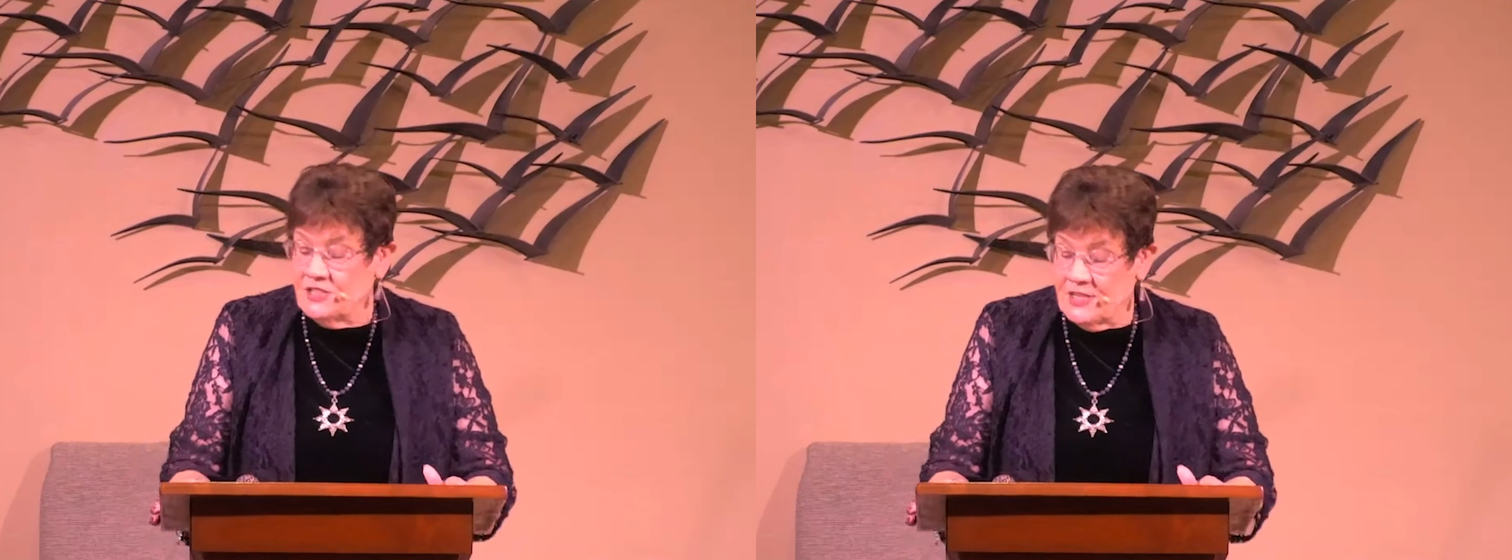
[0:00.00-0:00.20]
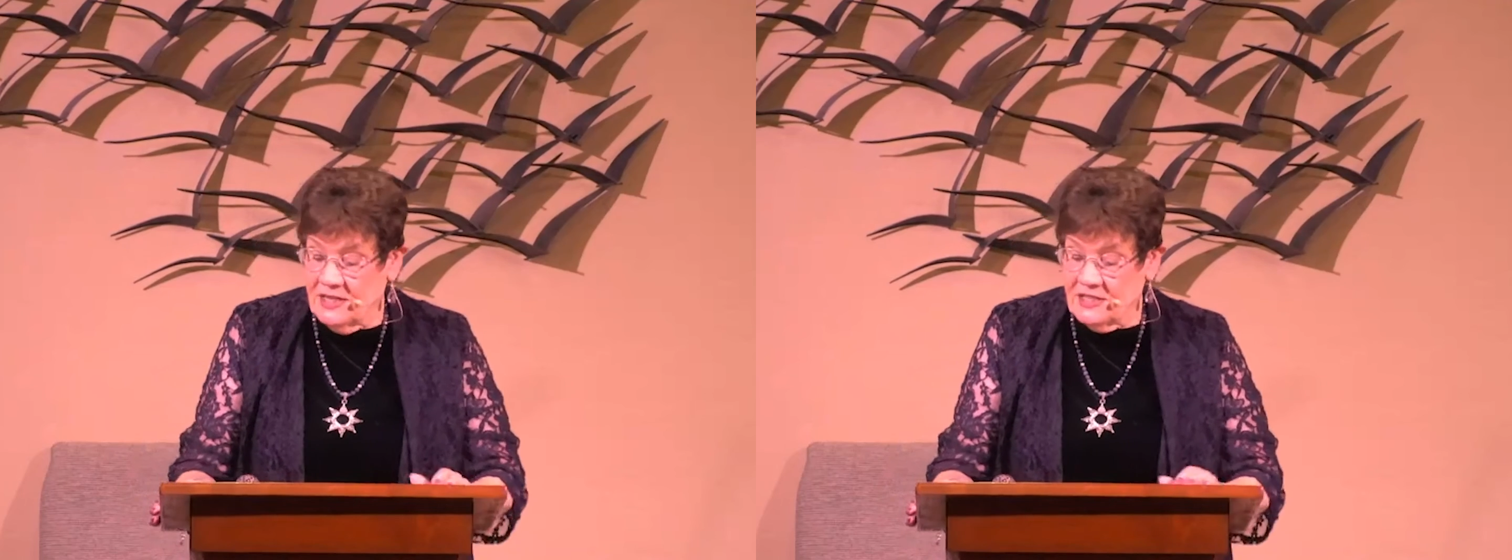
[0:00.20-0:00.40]

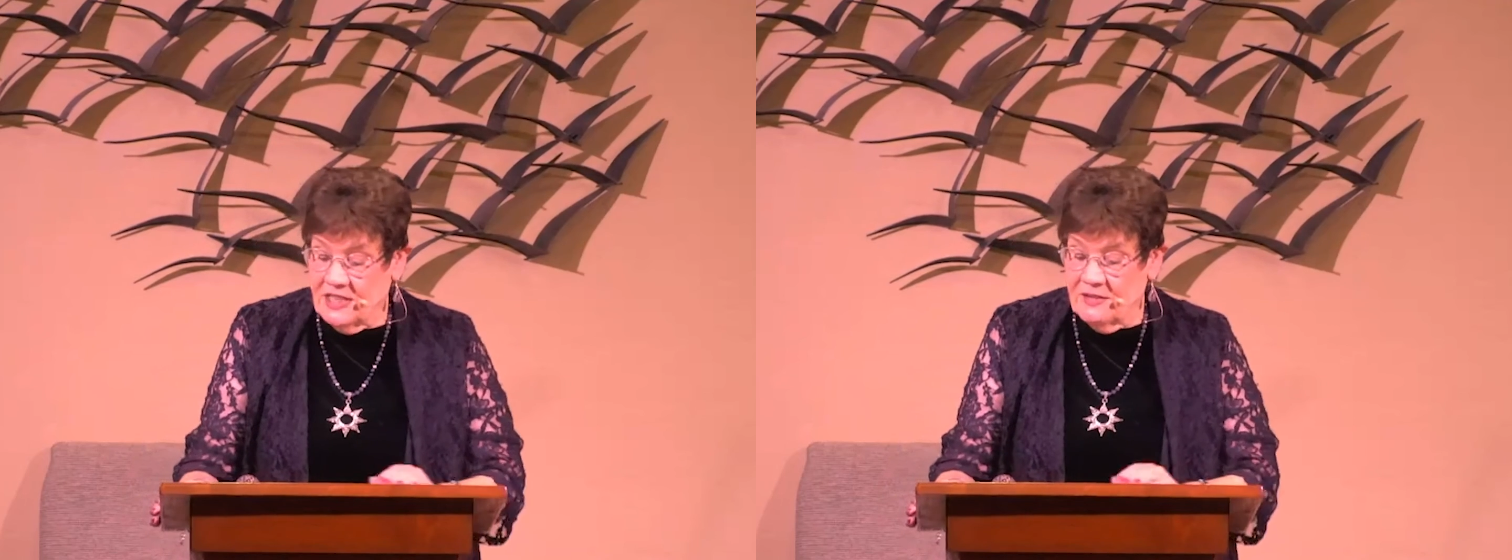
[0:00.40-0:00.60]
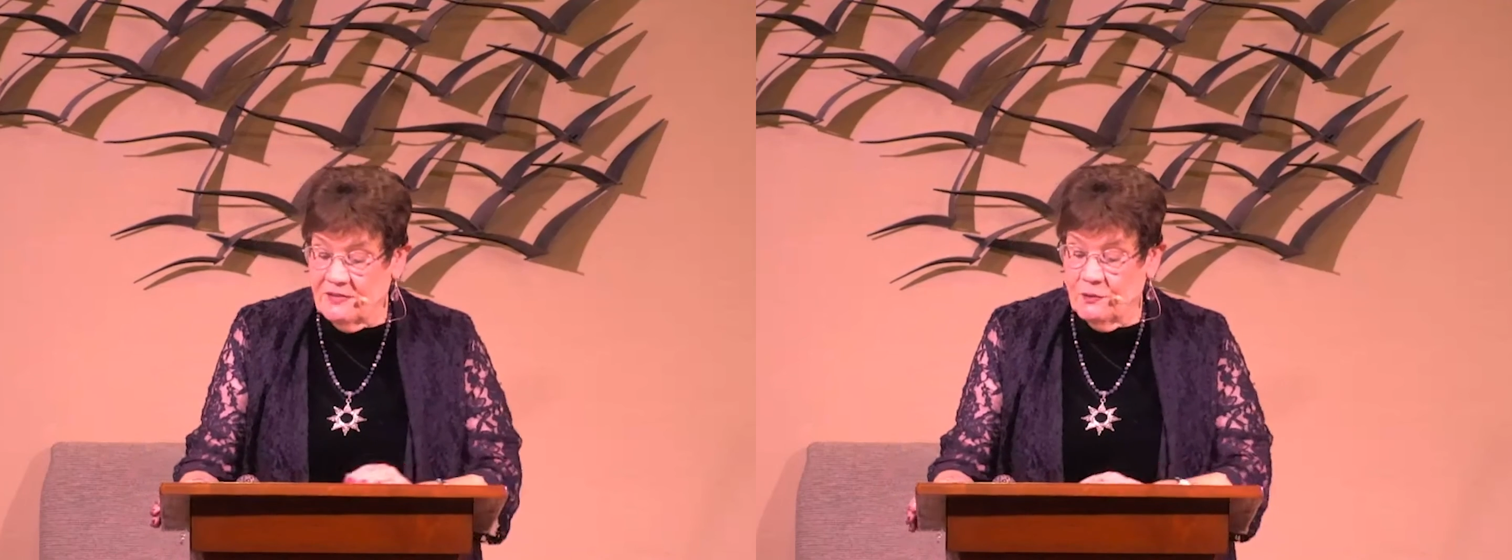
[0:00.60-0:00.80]
this
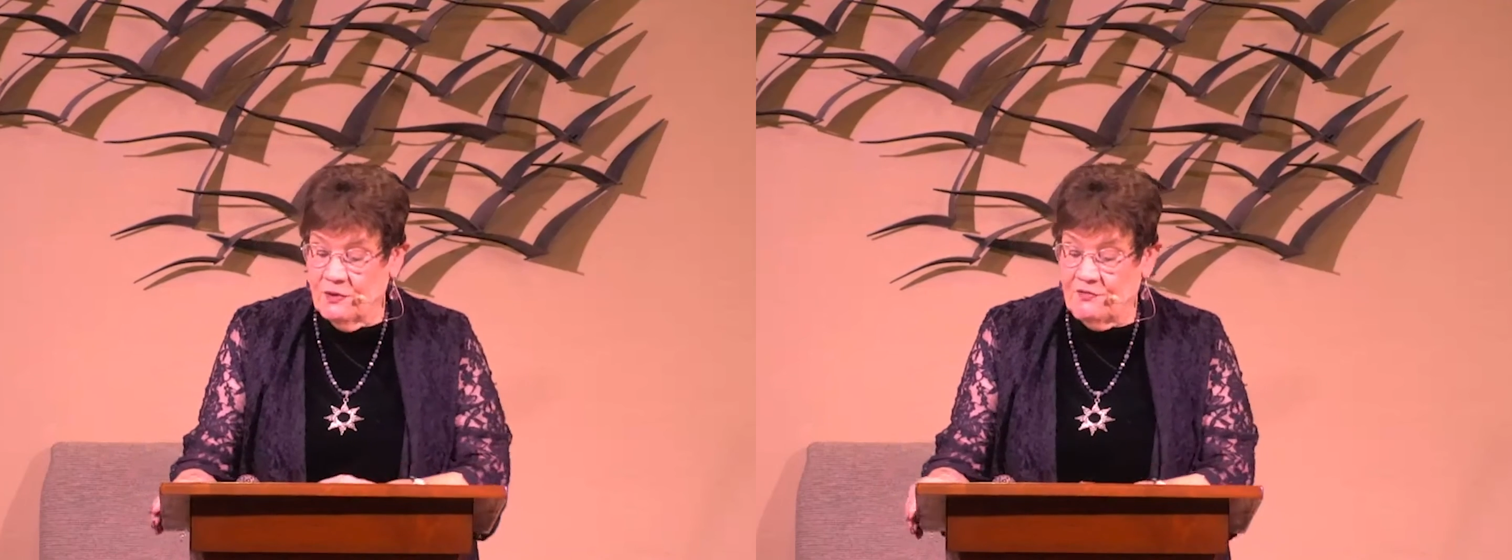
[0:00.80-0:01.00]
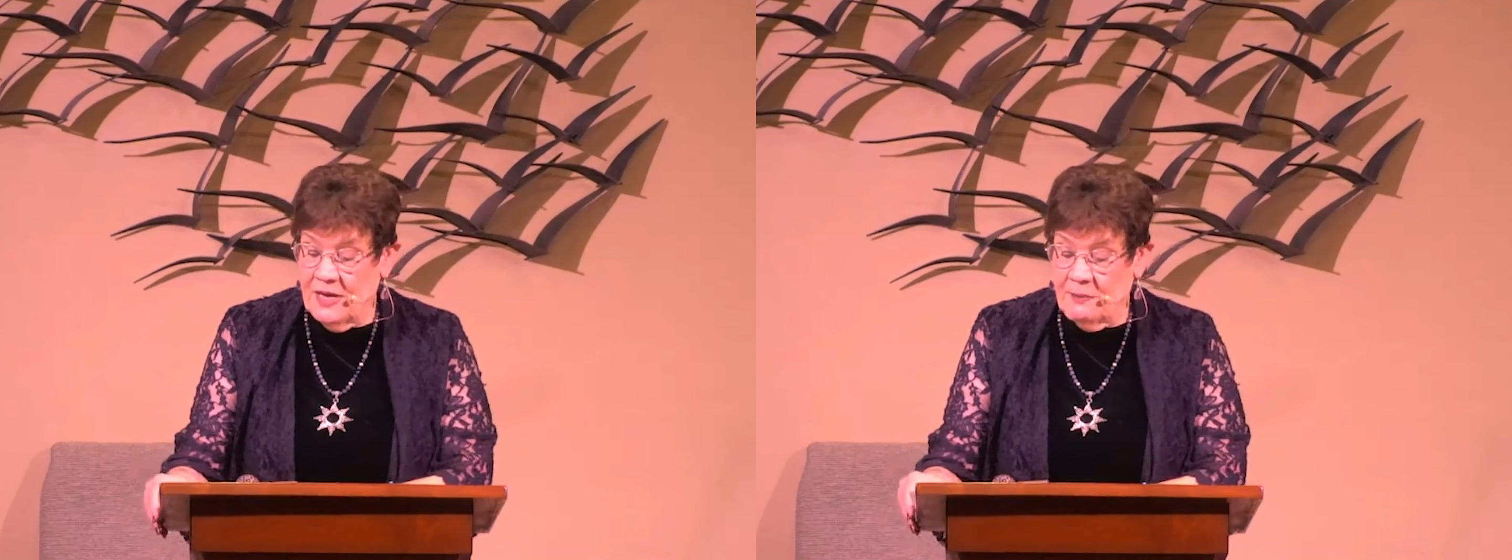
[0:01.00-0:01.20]
Thanksgiving
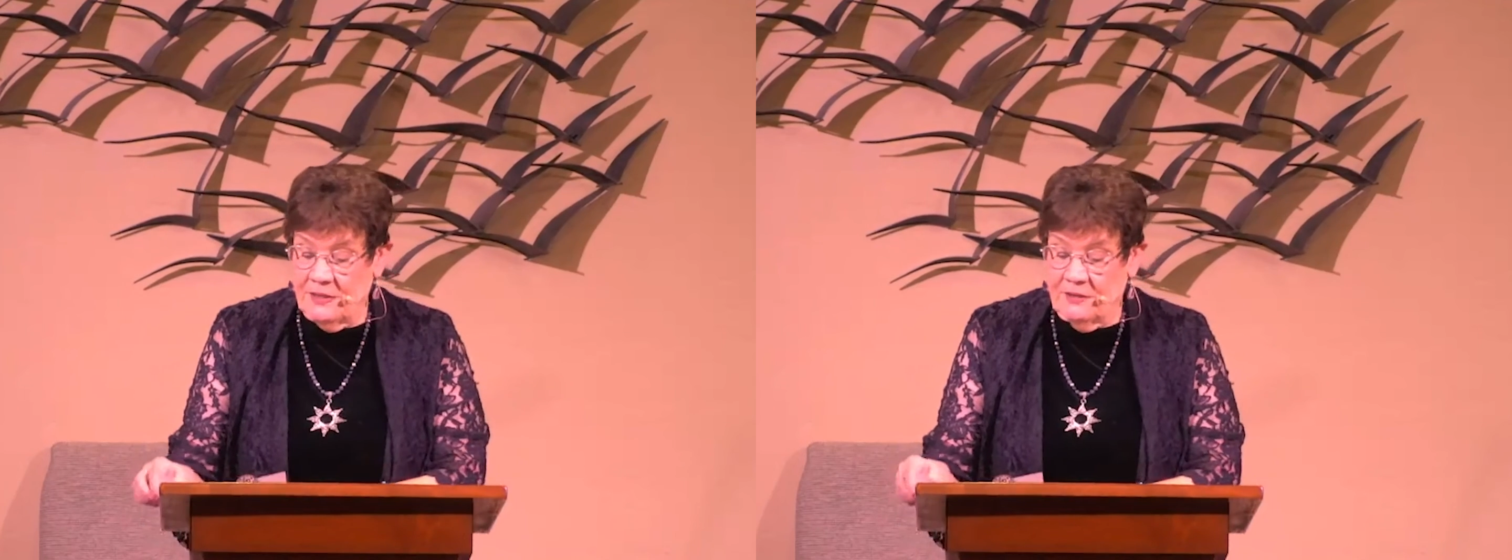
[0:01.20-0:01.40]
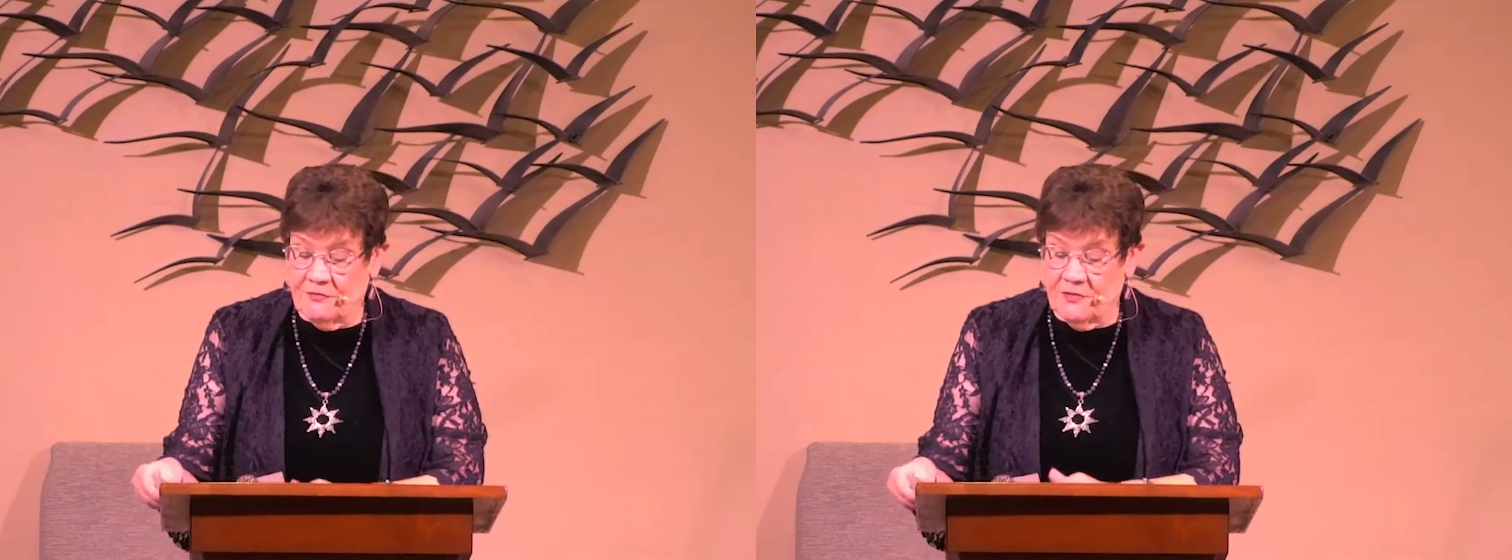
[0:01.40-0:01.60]
with
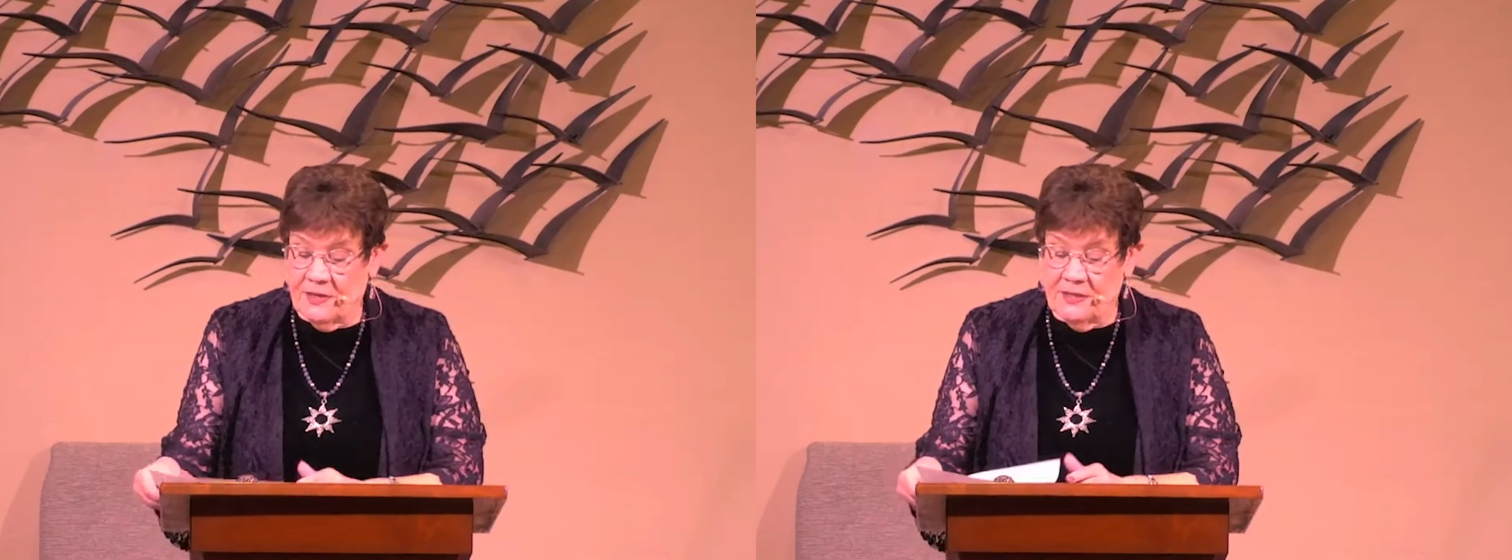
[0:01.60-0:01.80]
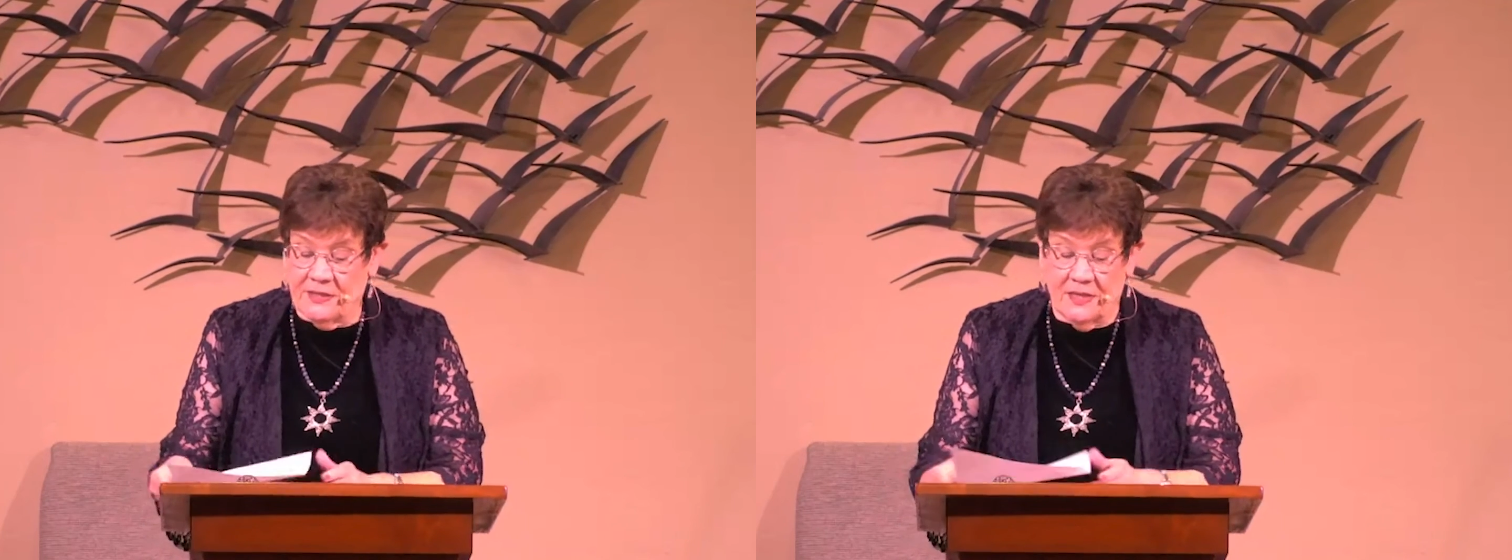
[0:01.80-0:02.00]
family and
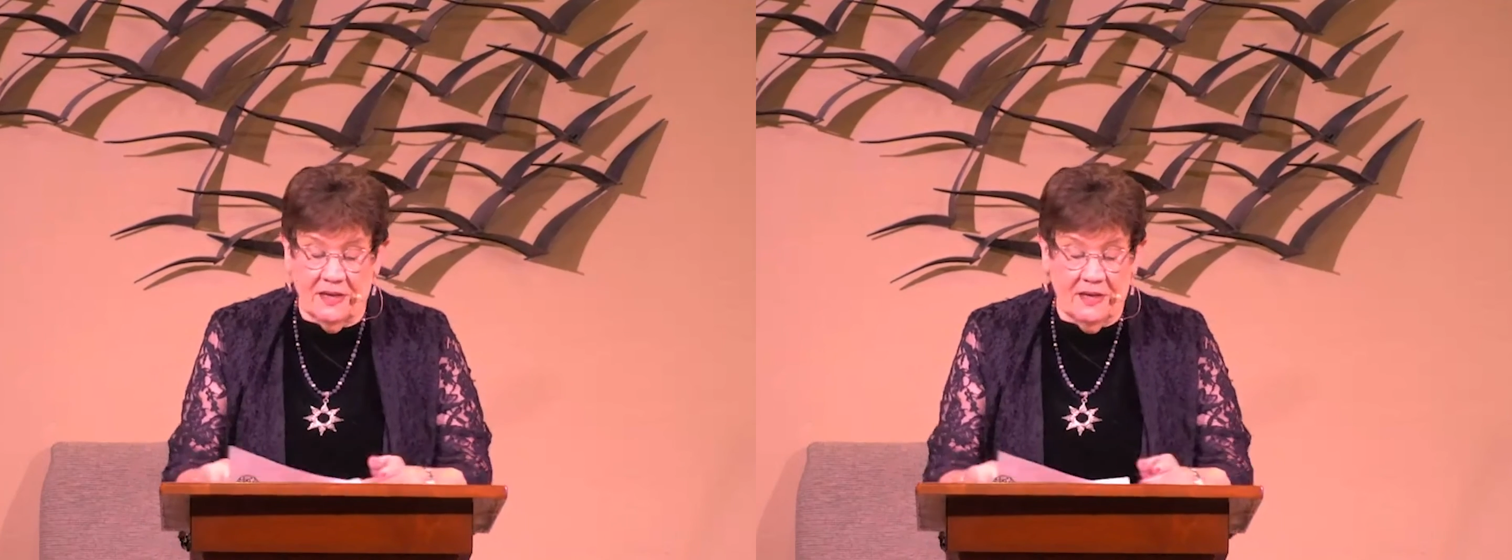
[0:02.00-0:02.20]
friends,